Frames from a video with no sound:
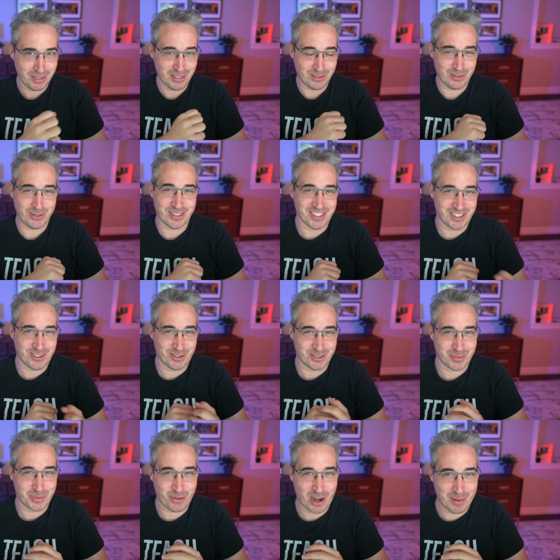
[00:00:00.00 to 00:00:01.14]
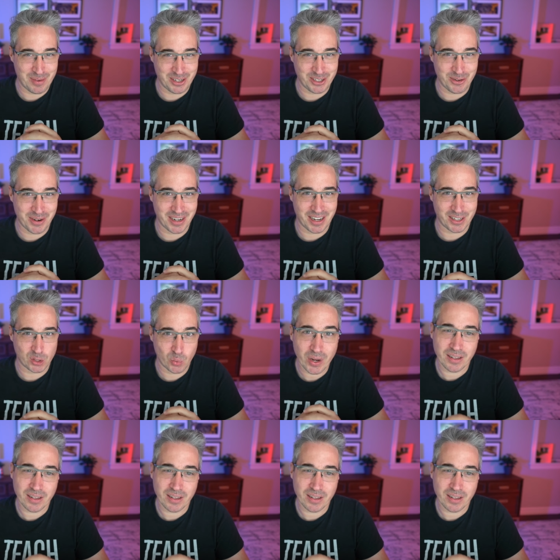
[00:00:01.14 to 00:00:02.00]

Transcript: please do consider subscribing to it as